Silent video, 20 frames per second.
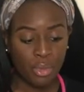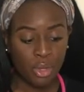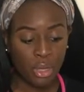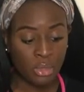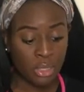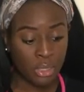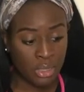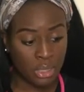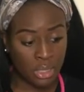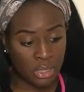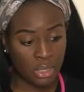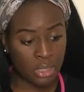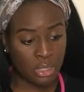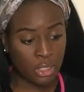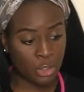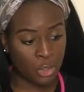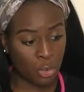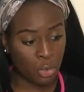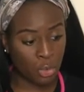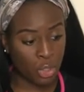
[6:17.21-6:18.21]
diseases
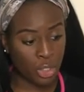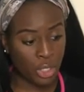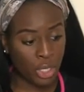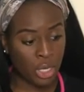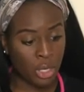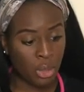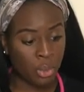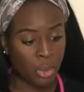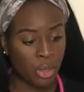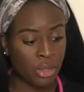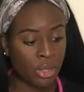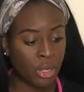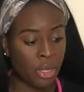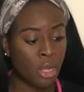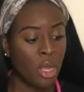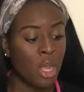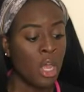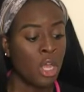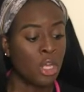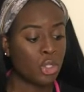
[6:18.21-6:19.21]
associated with it.
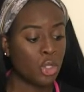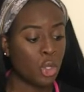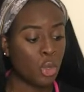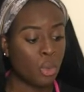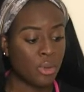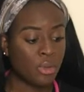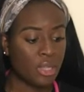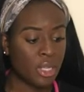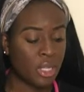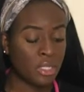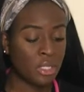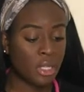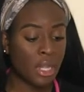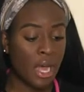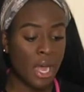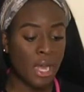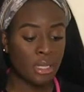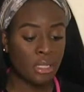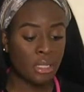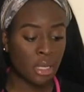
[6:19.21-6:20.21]
So with this
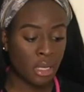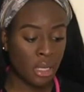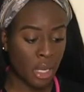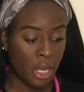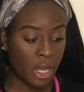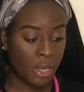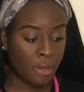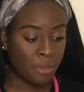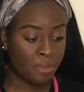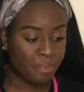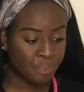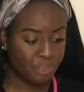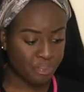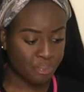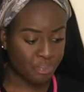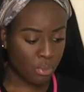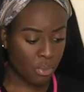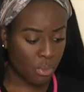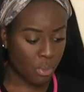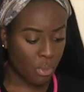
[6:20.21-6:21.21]
class, again,
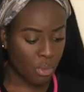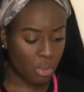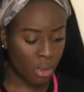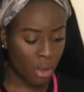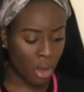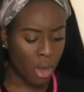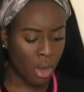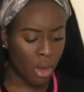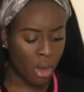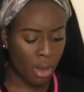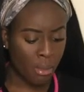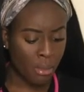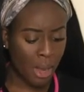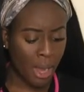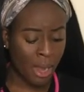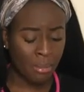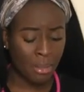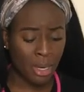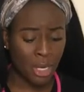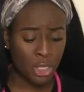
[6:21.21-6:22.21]

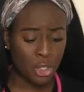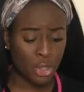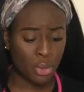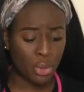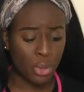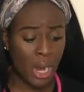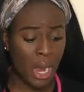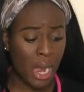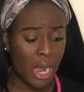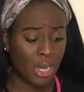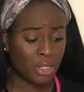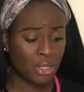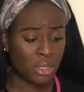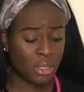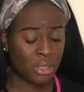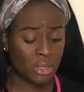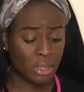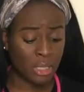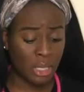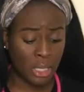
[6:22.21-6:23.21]
I made sure I
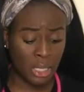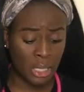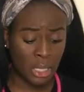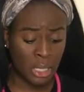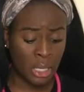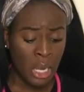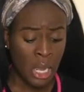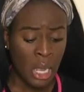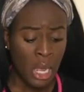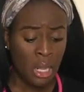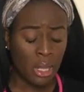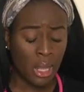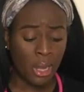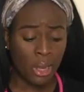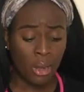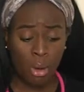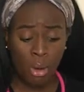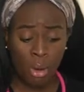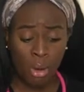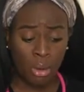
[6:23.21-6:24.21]
just studied like
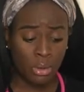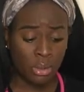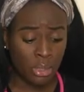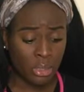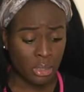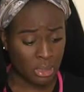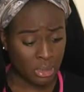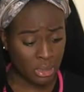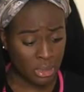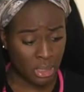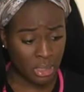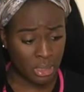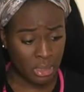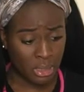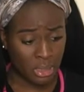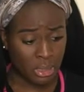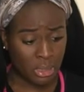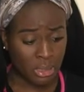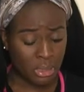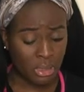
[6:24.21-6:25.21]
all the
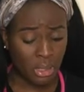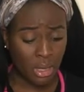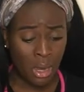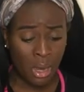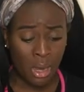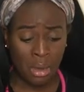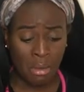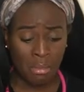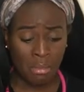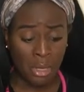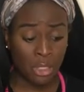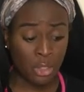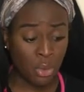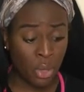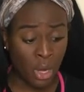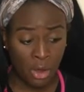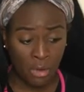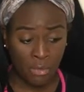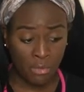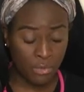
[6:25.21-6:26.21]
diseases, mental
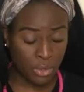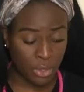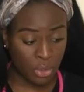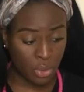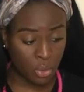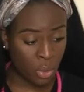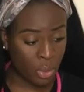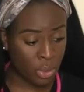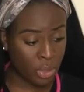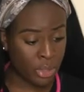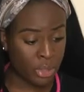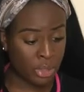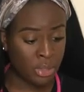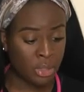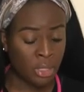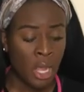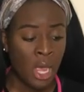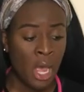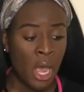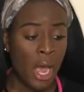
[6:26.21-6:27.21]
health disorders,
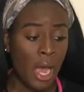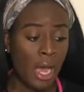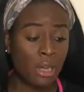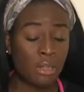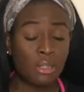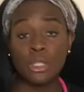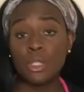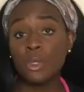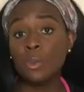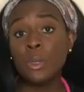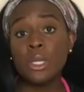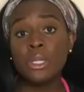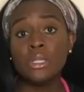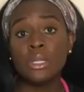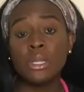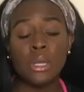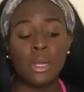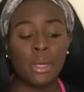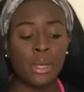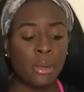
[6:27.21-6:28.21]
how to speak to
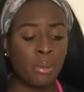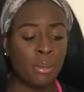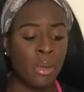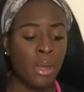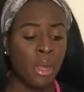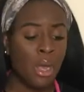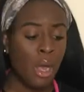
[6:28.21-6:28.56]
them,